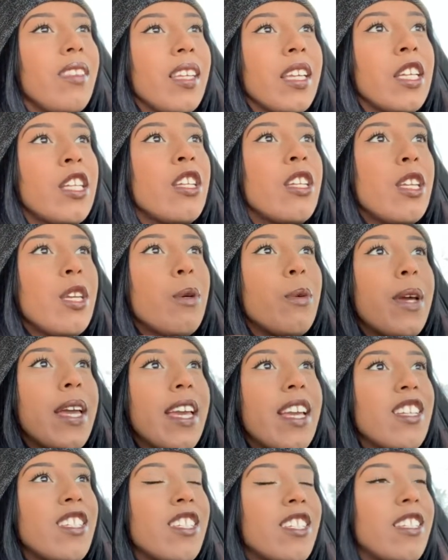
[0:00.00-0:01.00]

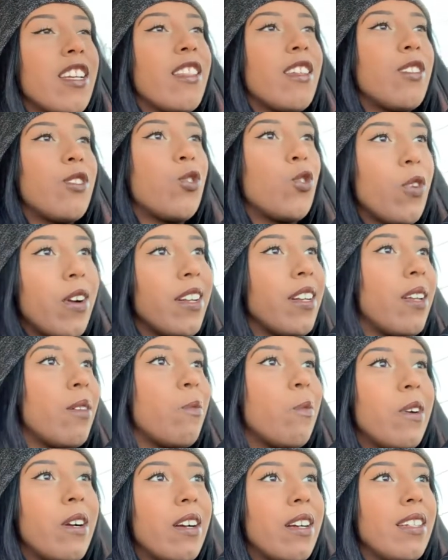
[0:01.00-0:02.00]
new-ish to the
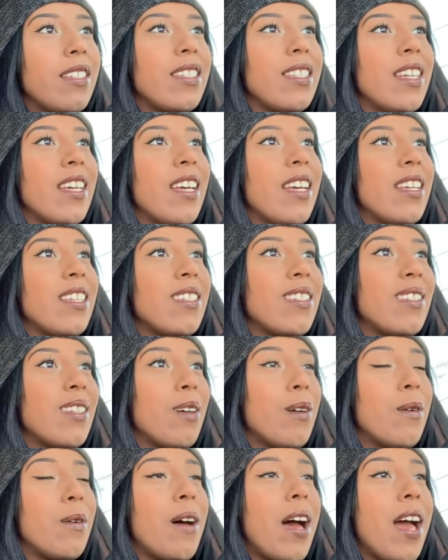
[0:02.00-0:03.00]
Jordan world
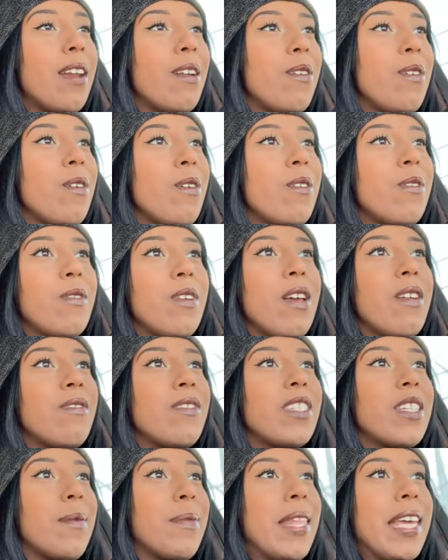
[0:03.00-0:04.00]
so I don't know
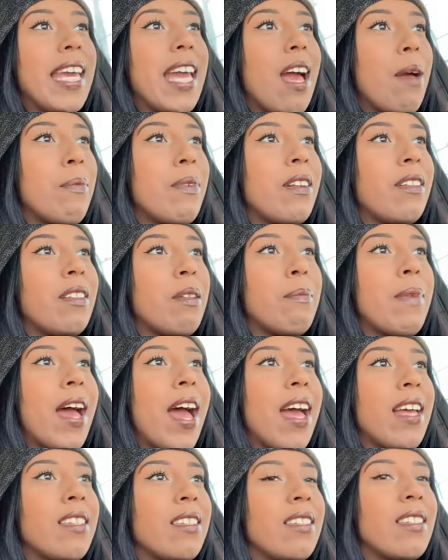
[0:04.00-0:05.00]
if something happened in the
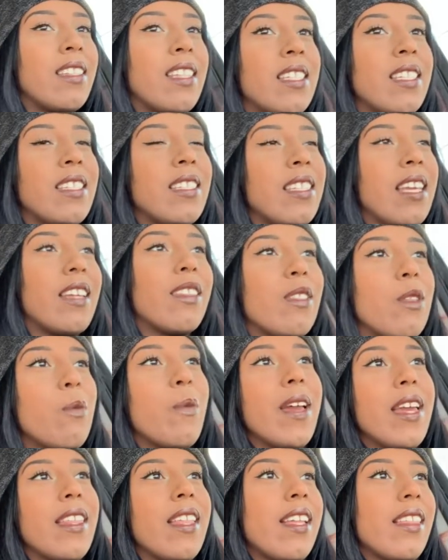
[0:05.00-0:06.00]
past and this is like the
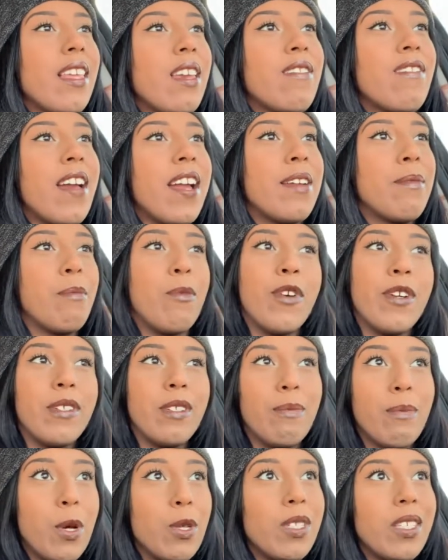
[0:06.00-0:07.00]
way that they find more
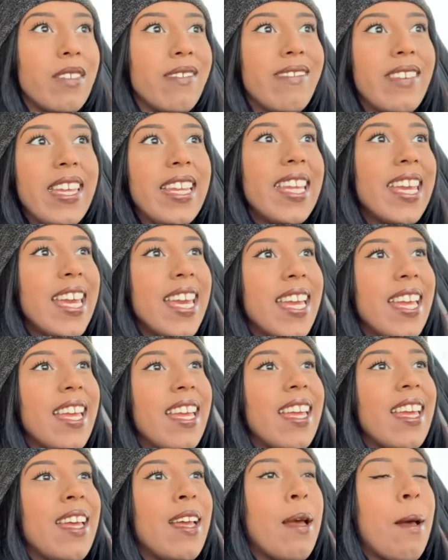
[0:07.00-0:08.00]
most convenient
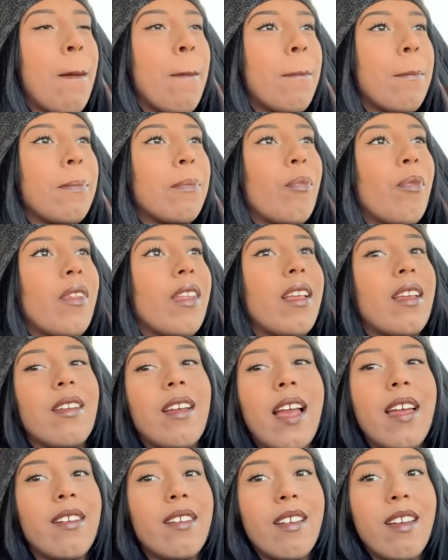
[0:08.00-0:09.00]

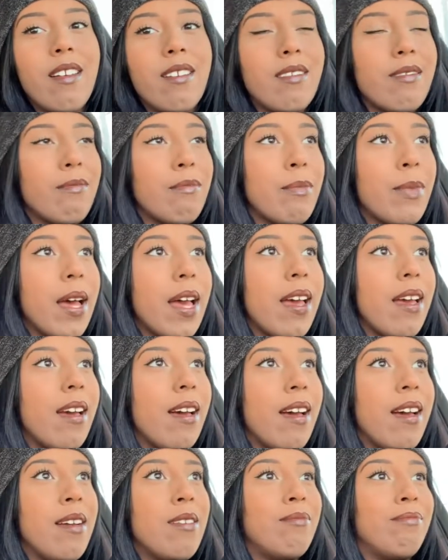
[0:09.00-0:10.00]
I don't know
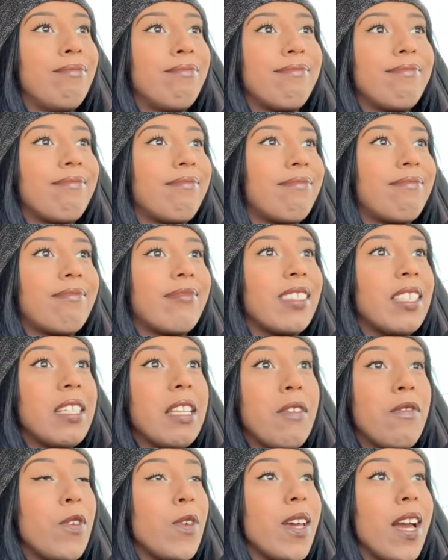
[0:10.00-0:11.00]
but um
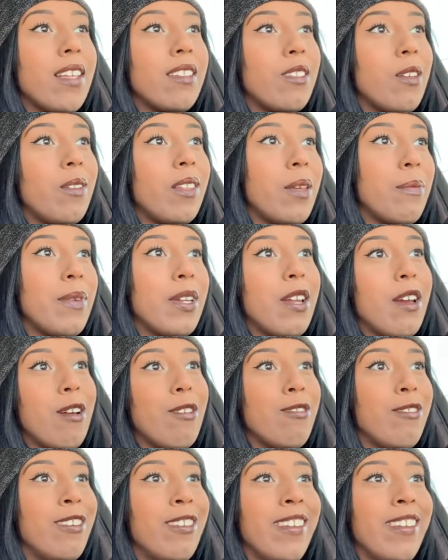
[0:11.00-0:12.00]
if you guys know let me know